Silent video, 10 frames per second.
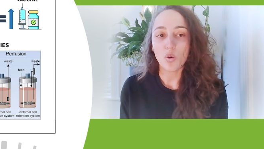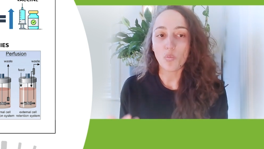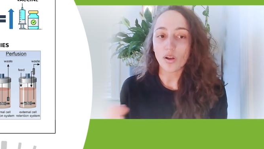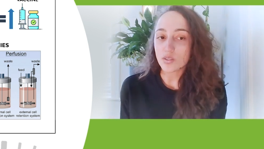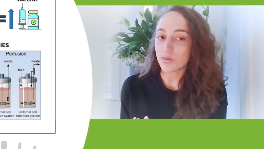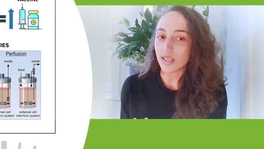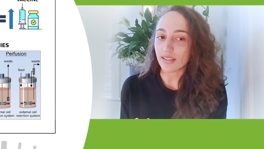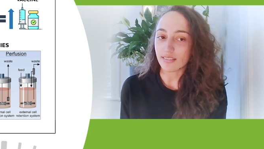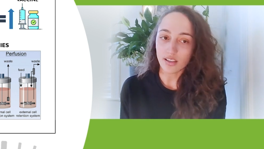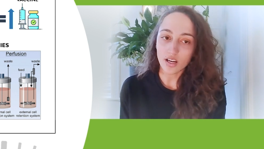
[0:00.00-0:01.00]
Once we
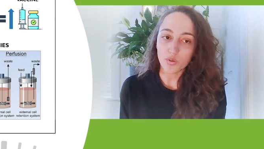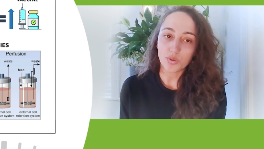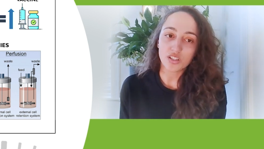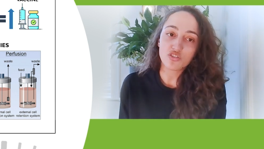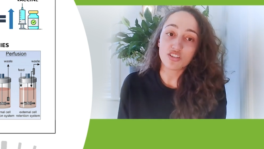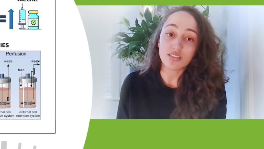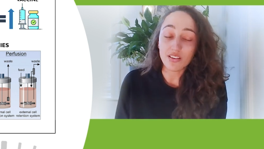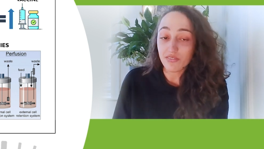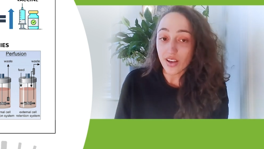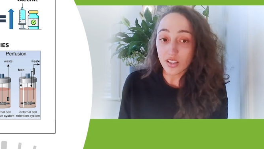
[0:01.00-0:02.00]
get there, we can just
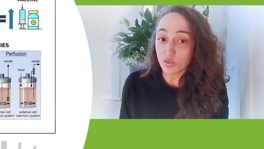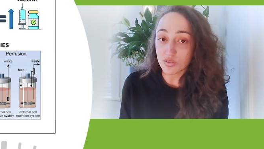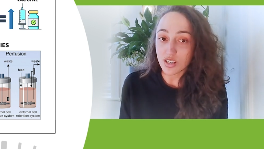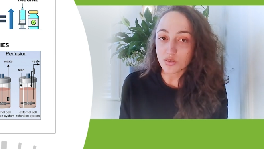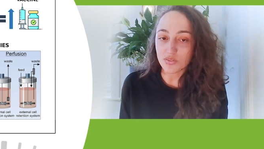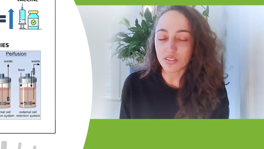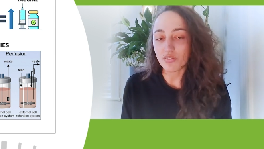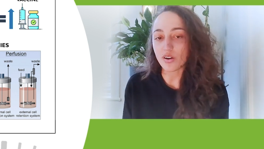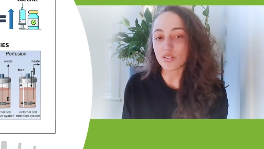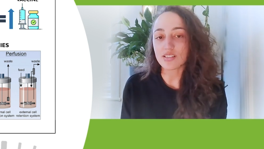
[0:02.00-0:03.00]
infect those cells with the
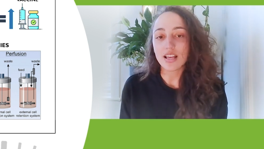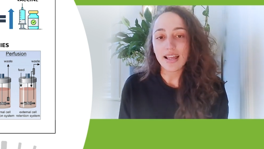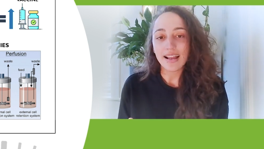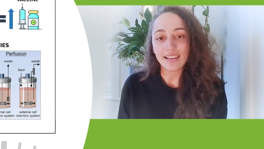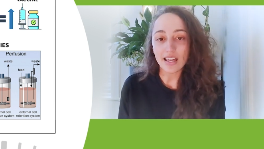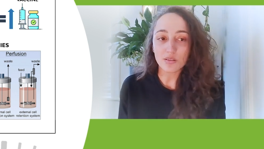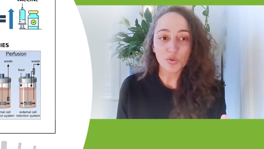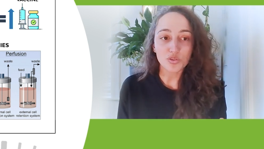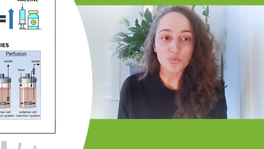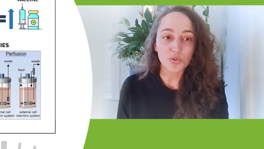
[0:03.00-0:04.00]
virus, let it
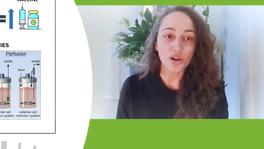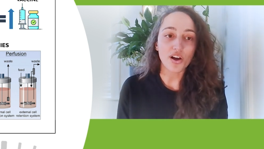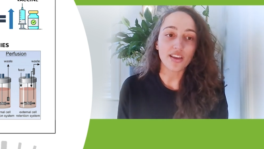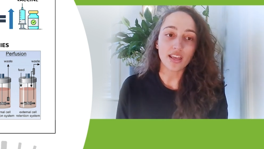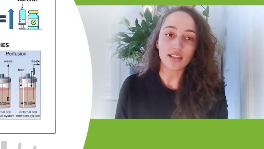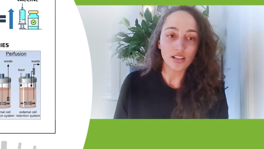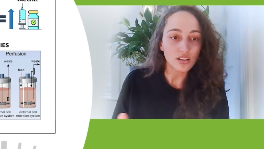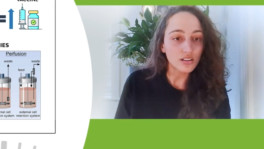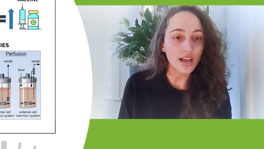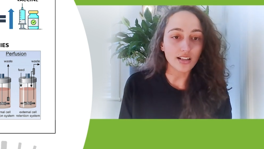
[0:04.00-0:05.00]
multiply, and then
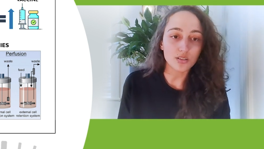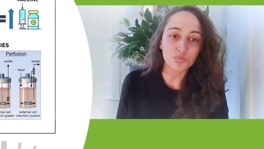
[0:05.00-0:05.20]
collect,